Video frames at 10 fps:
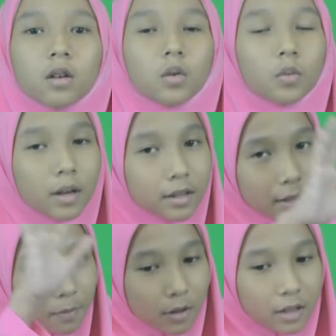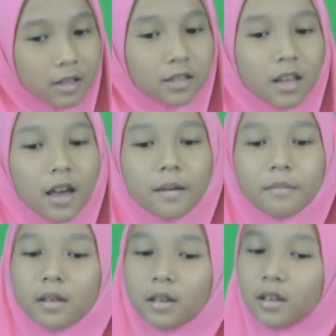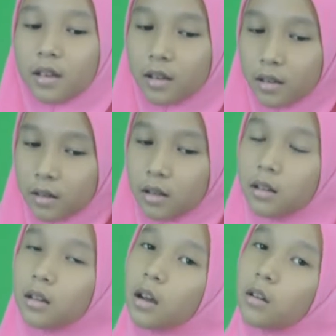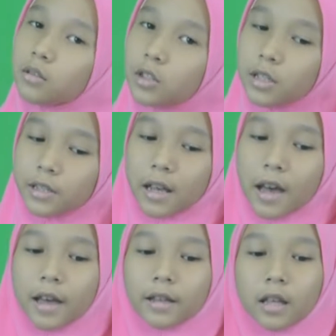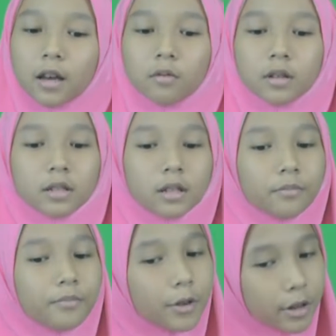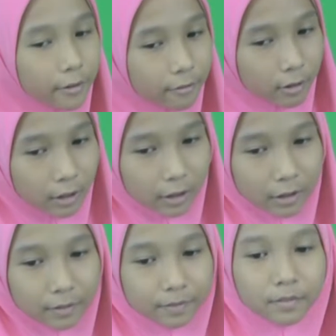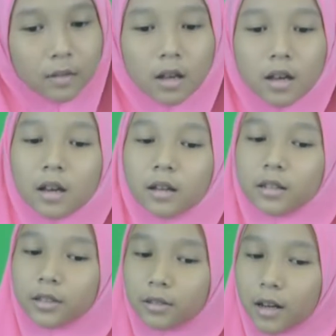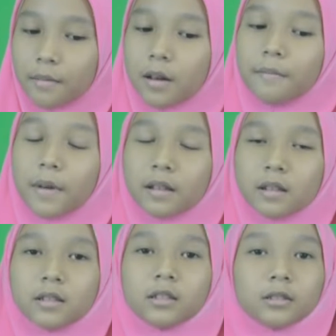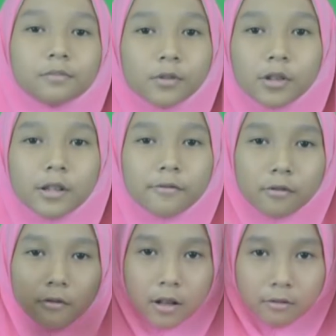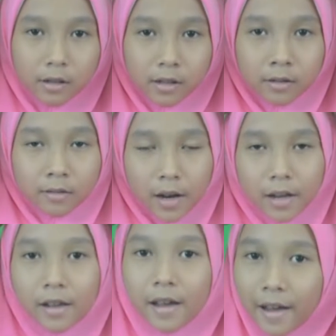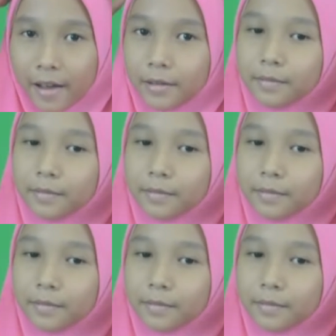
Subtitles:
Once upon a time, in a countryside, there was a beautiful girl. Her grandma made her a beautiful red hat.